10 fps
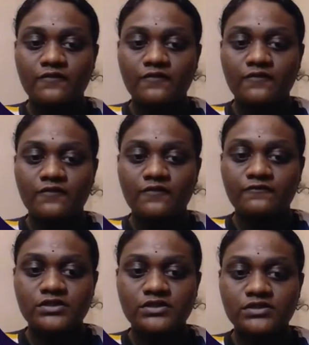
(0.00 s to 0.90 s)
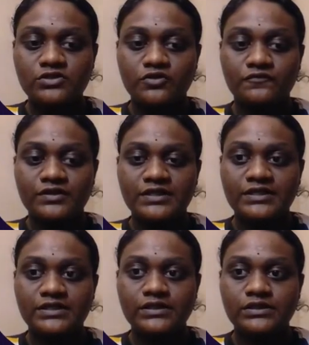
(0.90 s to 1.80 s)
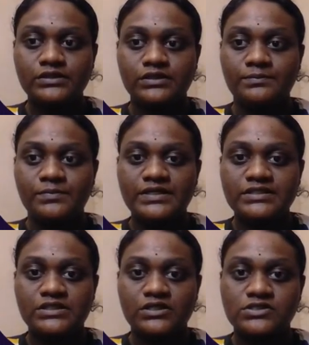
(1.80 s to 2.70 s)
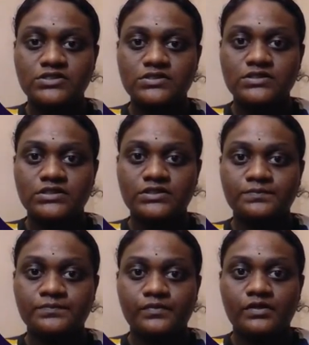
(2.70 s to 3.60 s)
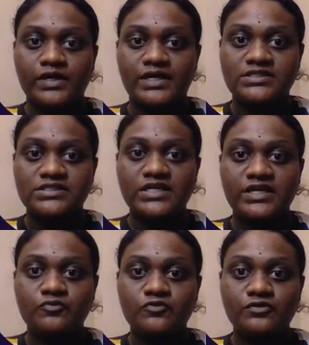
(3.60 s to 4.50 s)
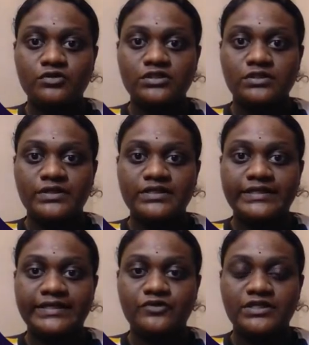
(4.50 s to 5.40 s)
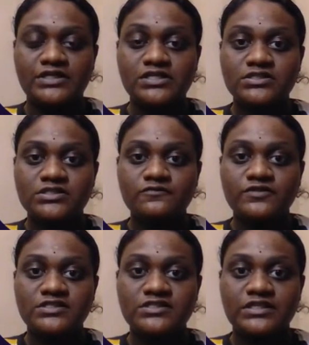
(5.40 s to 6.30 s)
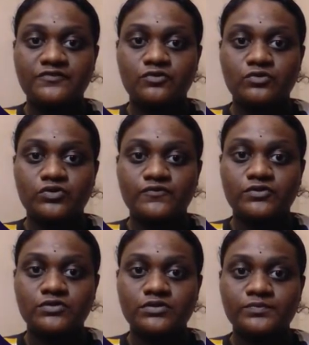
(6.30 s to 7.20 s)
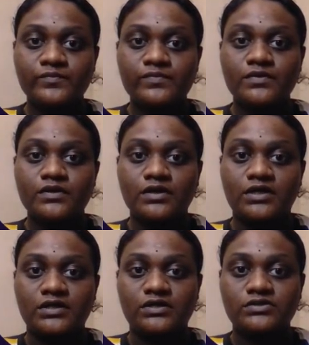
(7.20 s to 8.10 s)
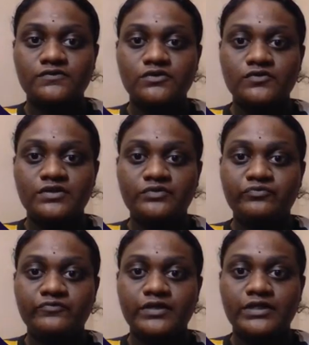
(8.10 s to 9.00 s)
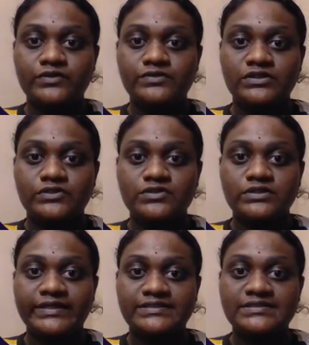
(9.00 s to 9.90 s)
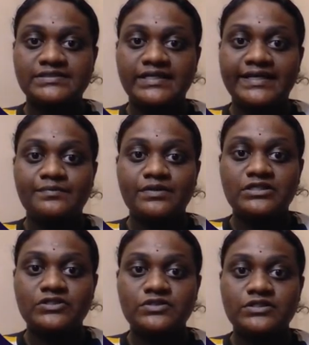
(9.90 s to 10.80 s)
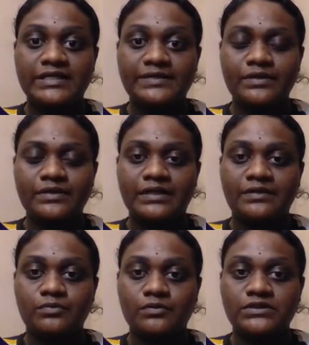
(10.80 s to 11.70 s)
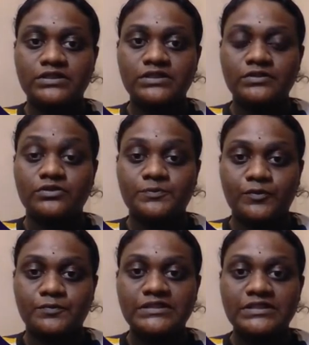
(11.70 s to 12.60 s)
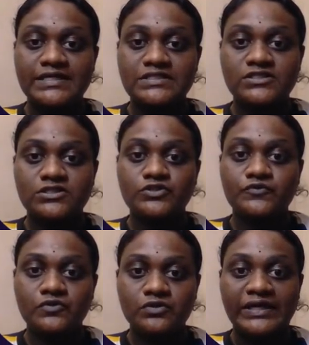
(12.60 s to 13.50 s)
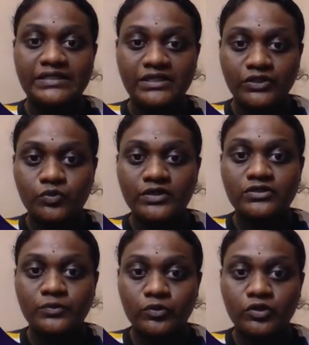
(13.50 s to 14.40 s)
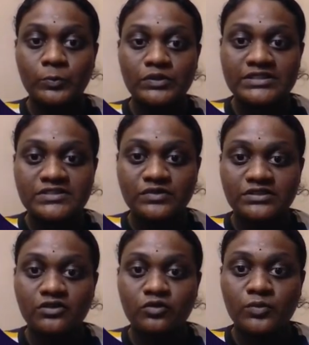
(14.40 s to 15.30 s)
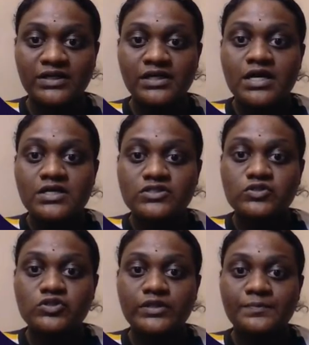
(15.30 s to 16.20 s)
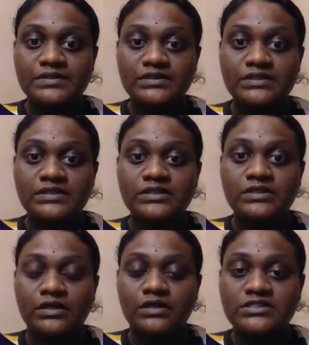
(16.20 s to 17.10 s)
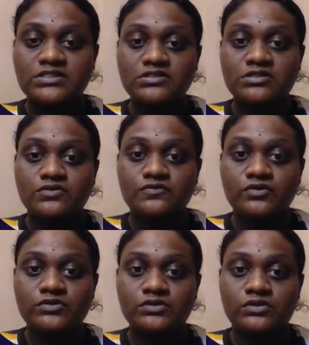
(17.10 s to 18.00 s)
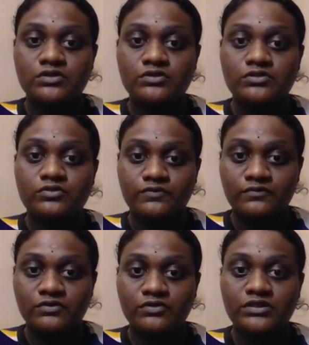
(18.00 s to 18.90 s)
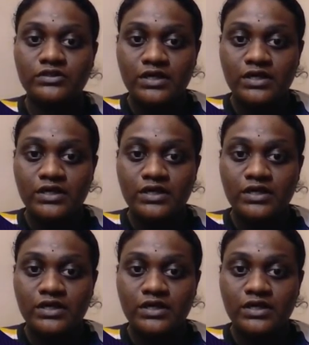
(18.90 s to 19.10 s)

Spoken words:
So after configuring the mail transfer agent, I move on the mail delivery agent, which is Dovecode. Dovecode will allow the user access their email using IMAP and POP3 or POP3. I install Dovecode and the required components with the command sudo apt install Dovecode core Dovecode